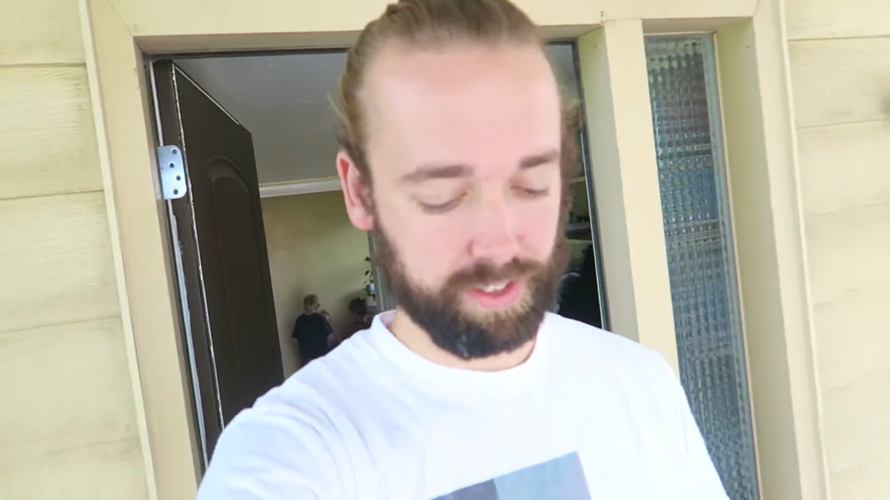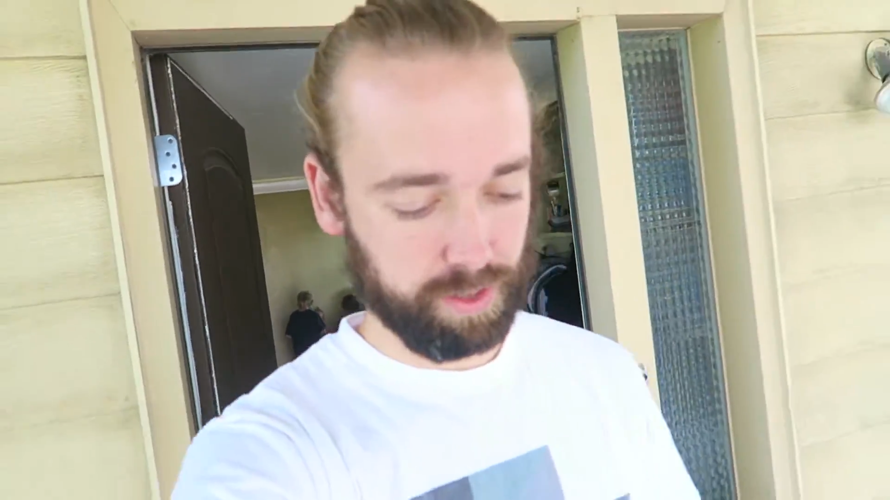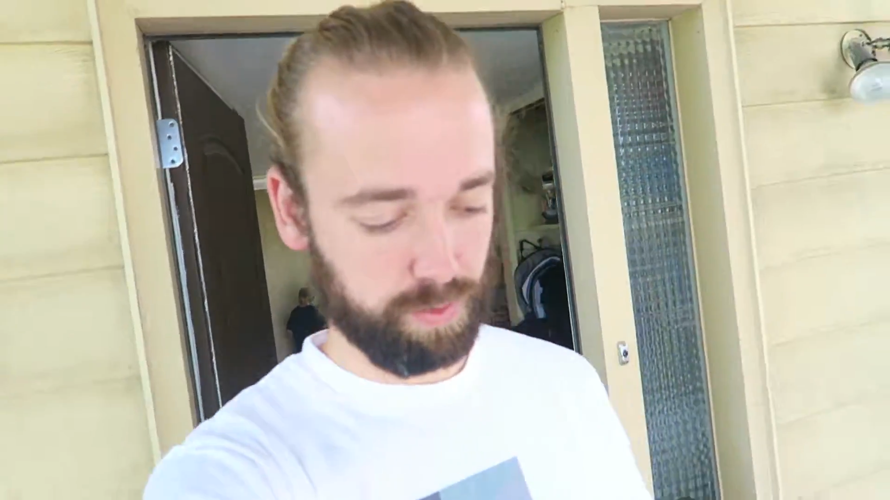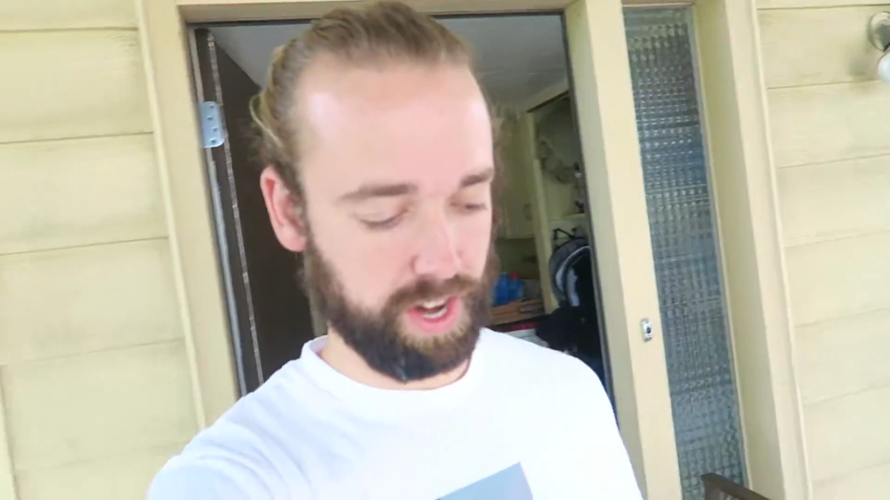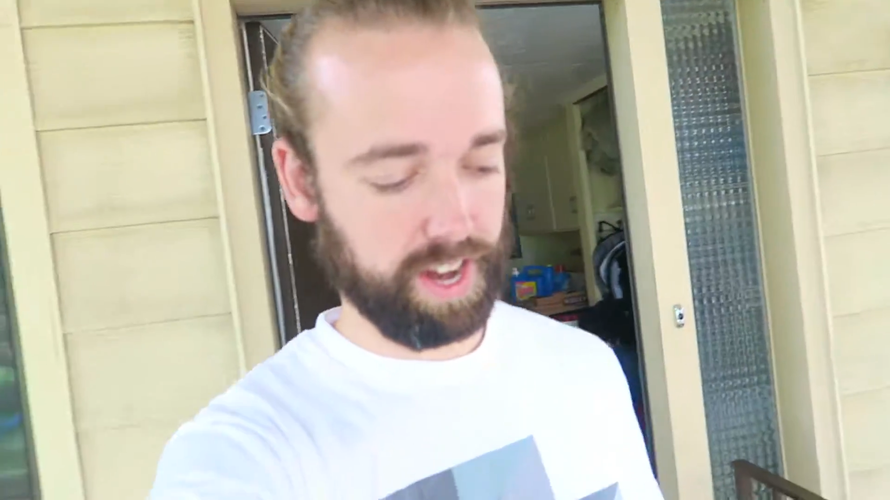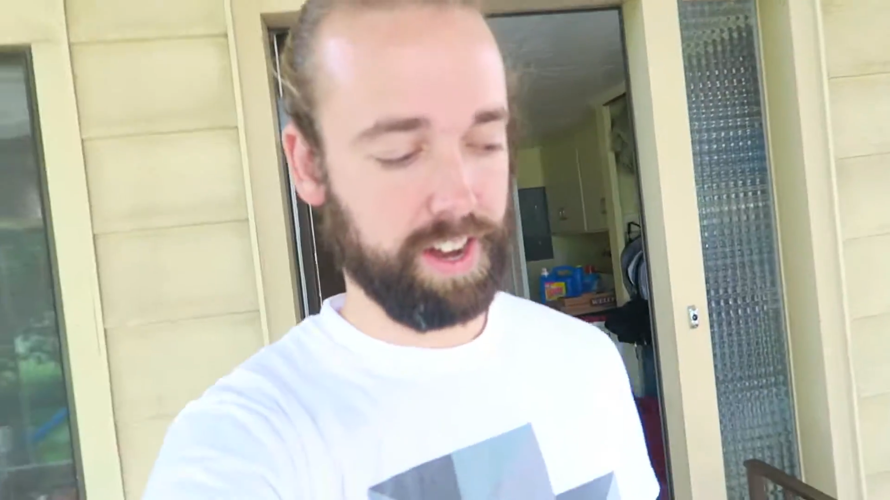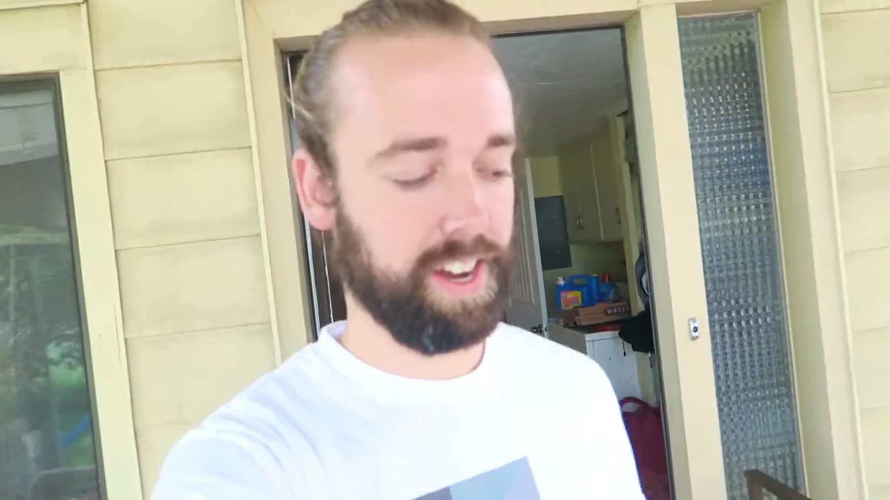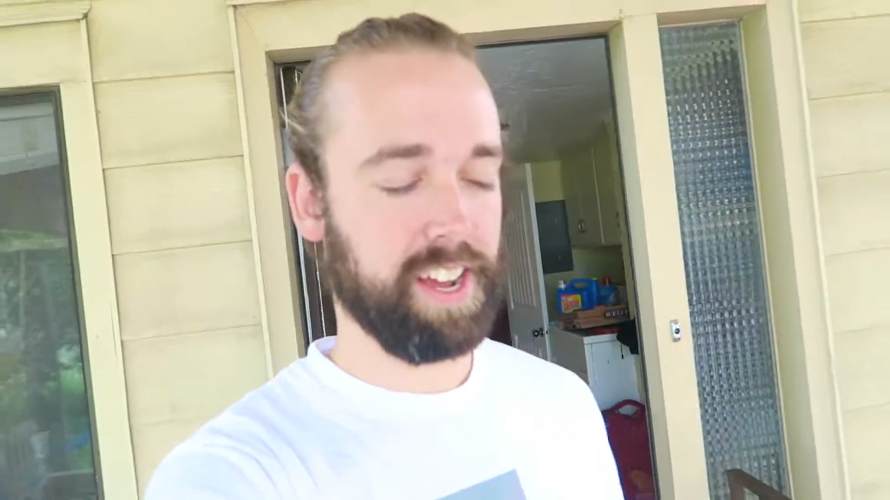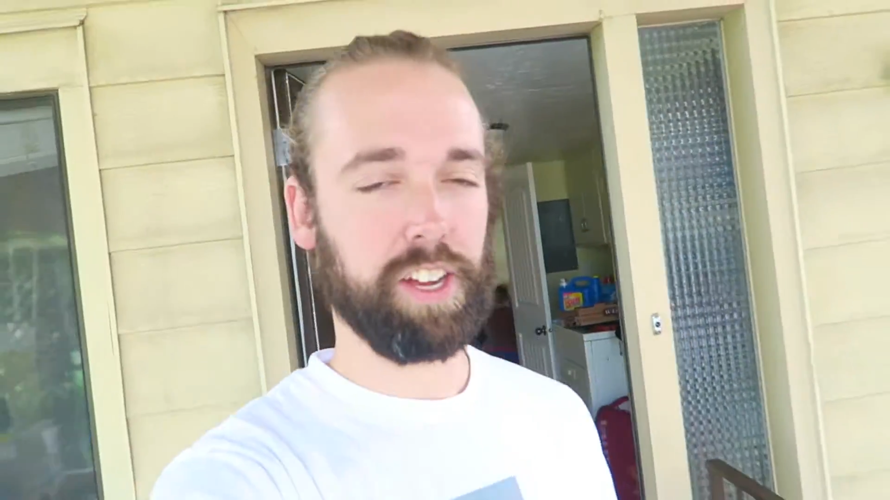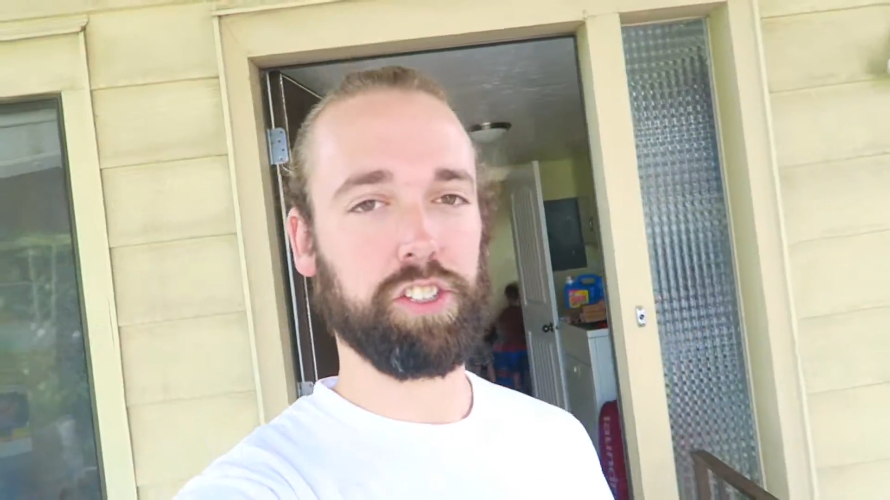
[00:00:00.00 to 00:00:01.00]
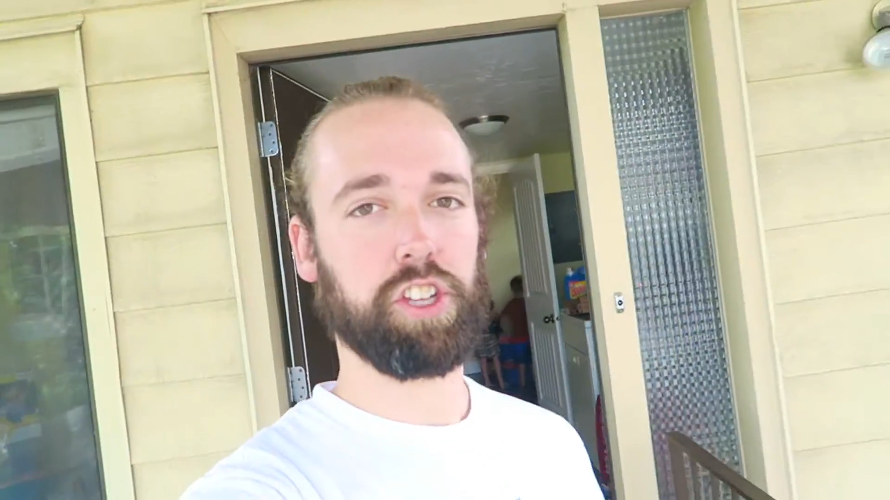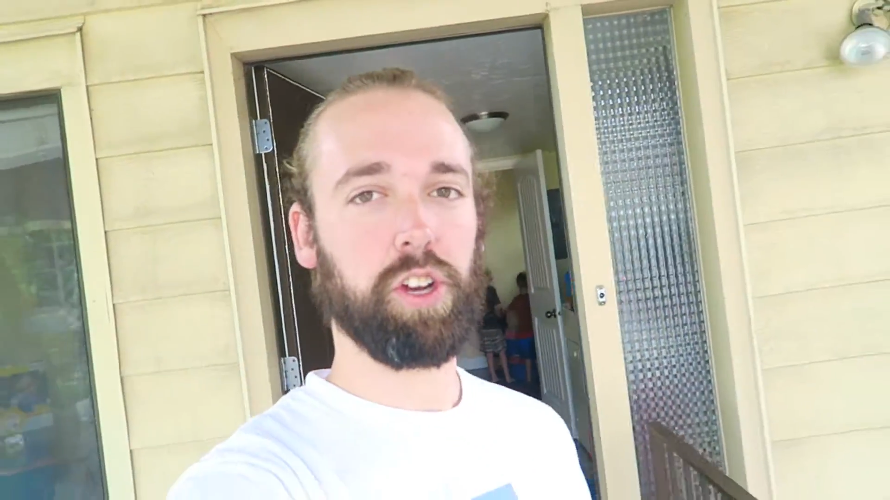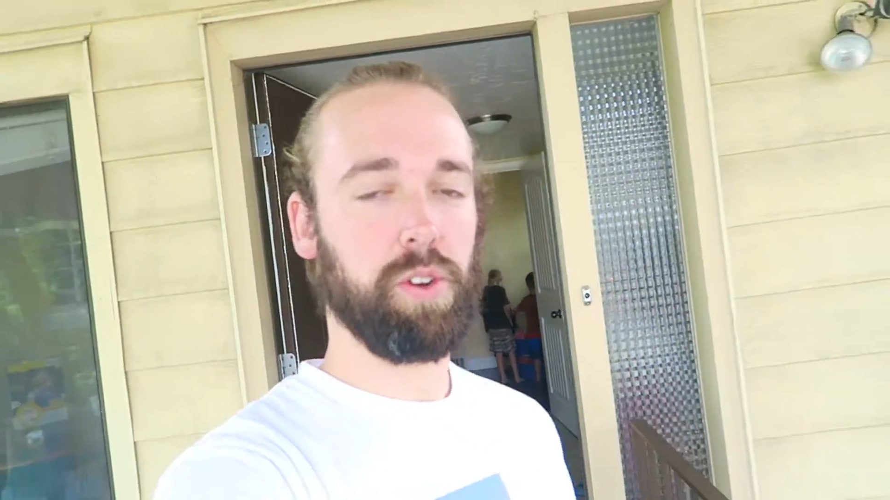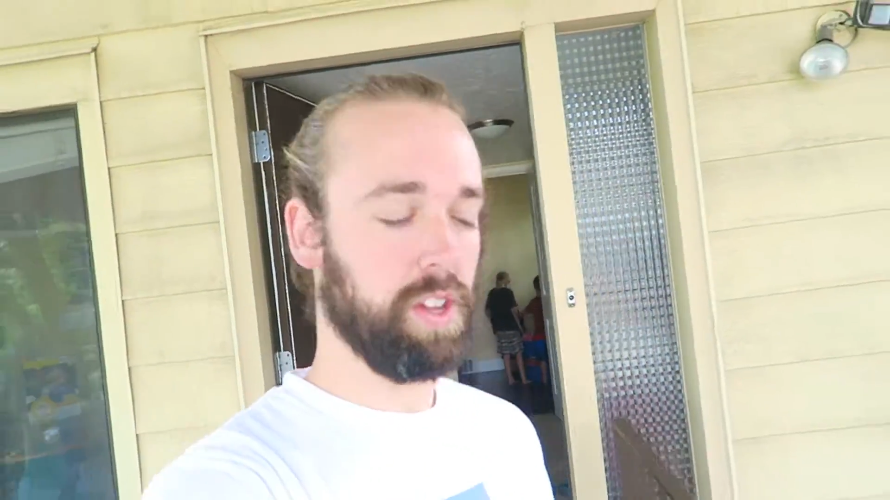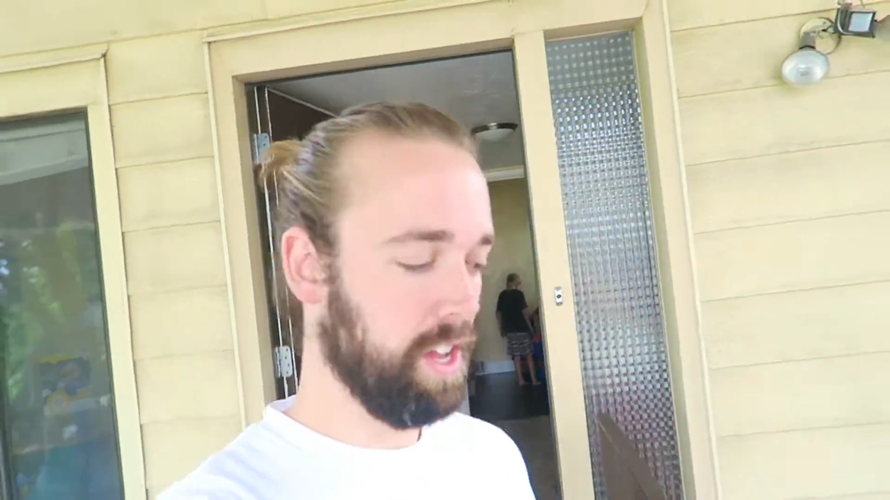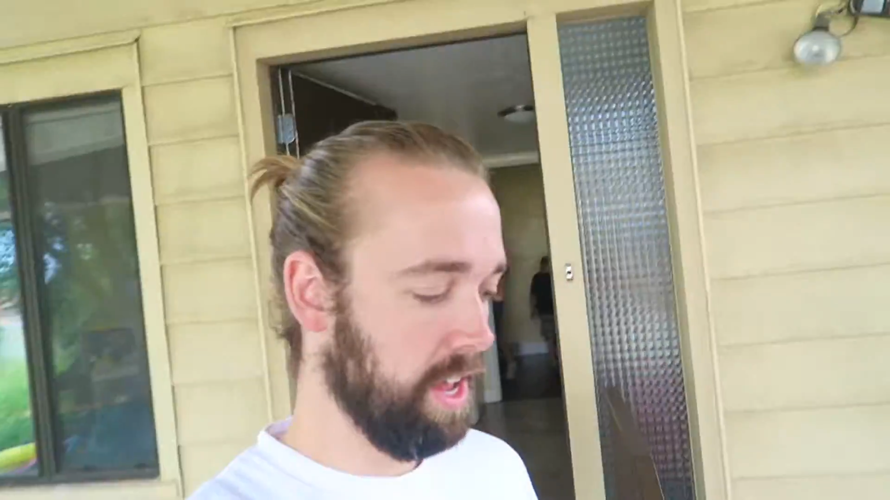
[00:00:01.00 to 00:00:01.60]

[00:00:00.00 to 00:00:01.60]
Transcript: so we're headed to Costco.